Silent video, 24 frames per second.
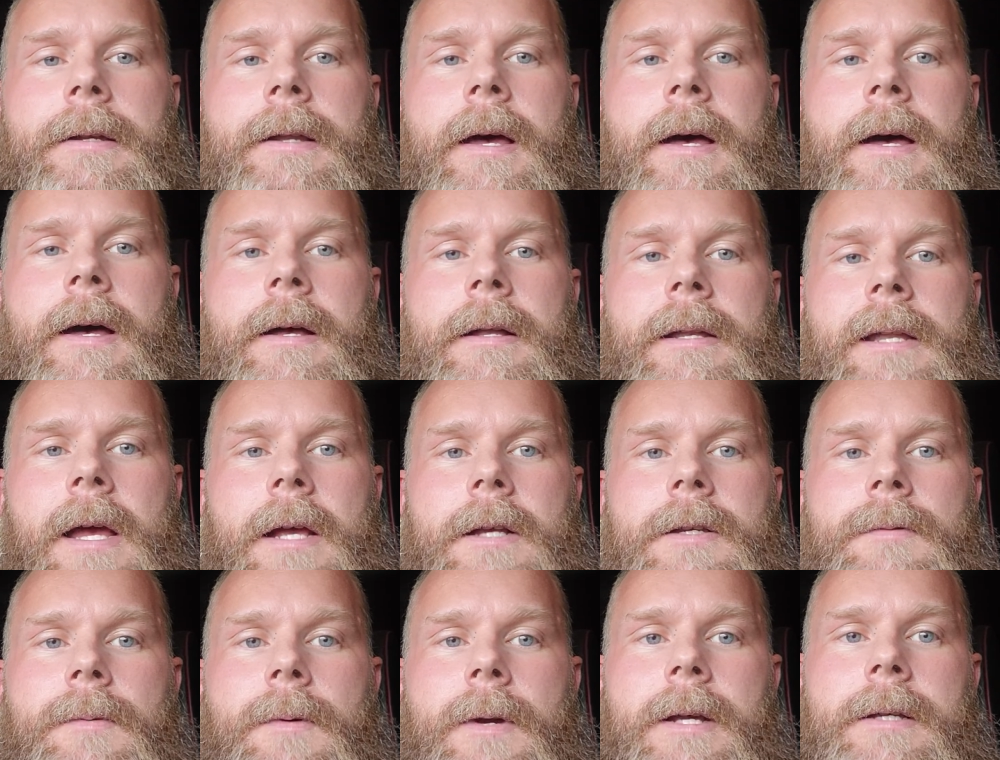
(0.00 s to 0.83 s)

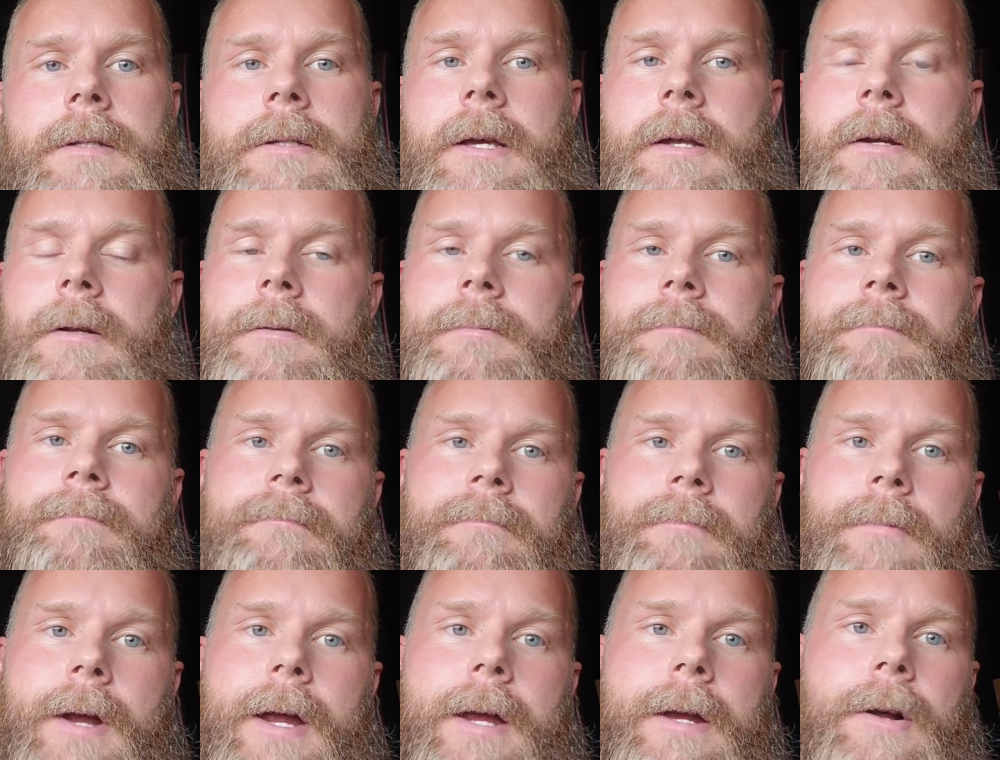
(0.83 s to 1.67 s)
Next week's gonna
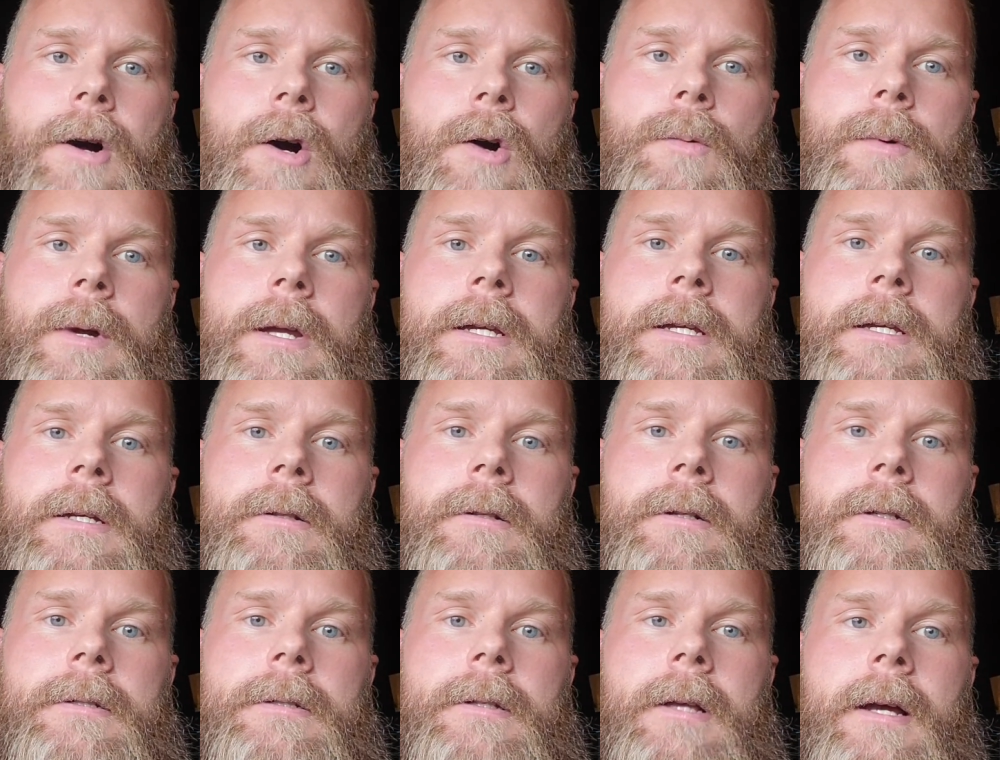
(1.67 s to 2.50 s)
rain all week, it
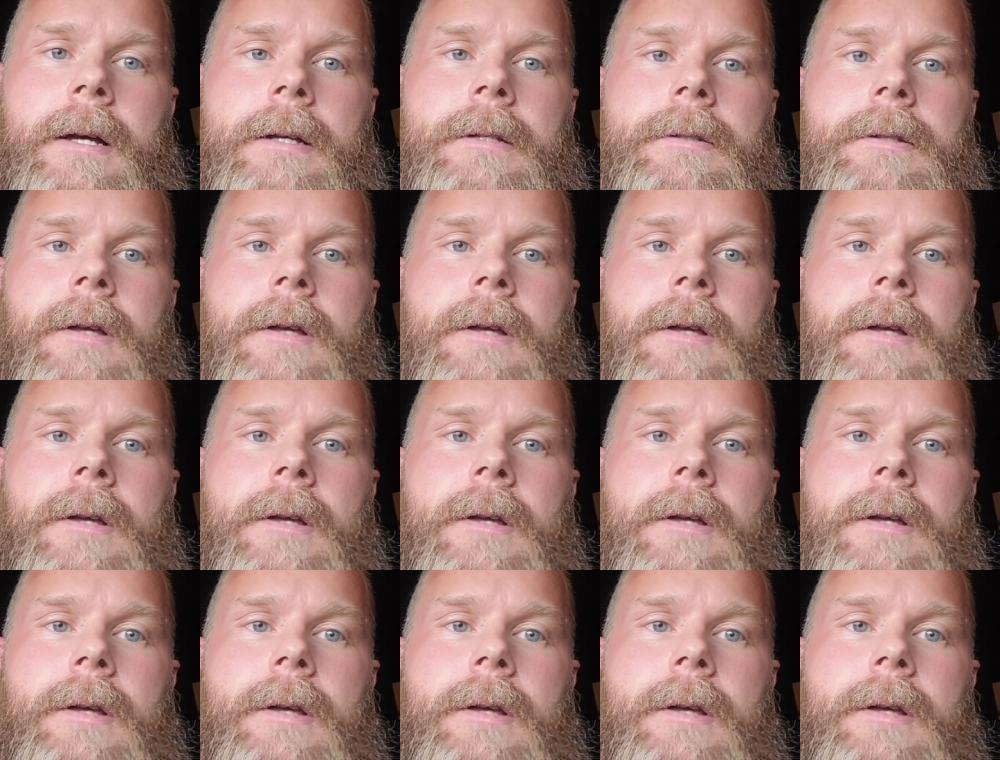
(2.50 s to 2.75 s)
looks like.